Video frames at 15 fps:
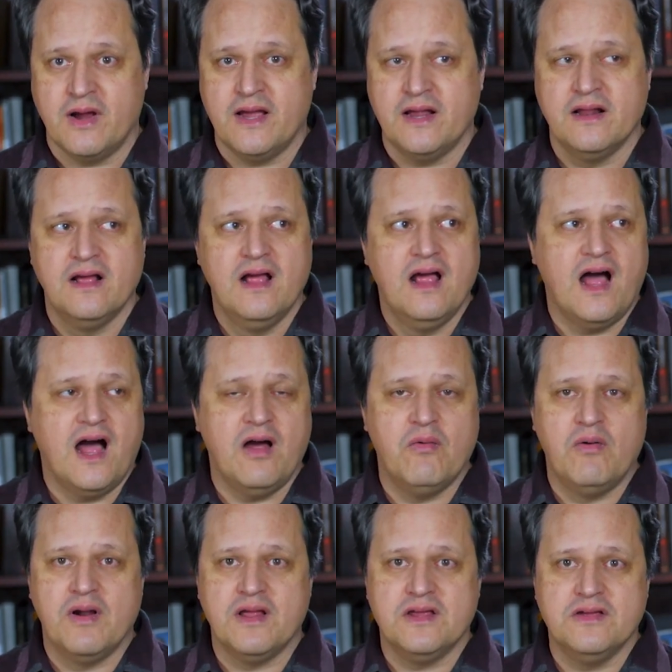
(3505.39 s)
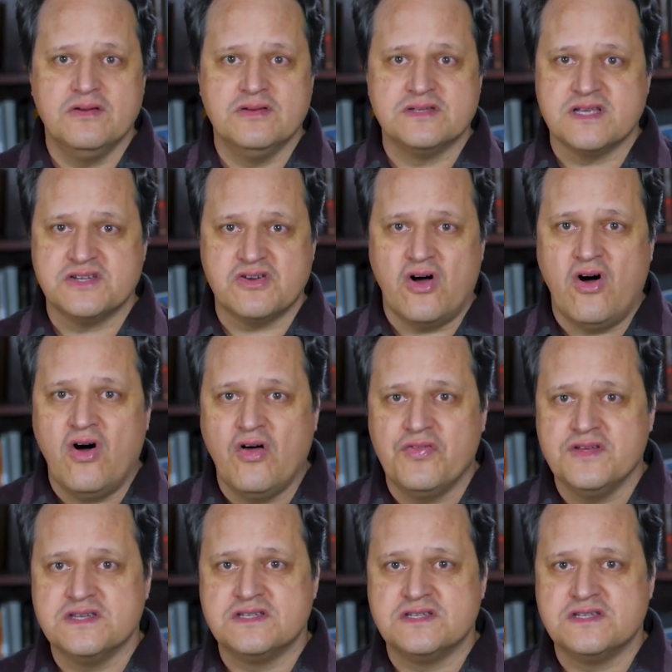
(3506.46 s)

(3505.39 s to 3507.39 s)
right? I want to use all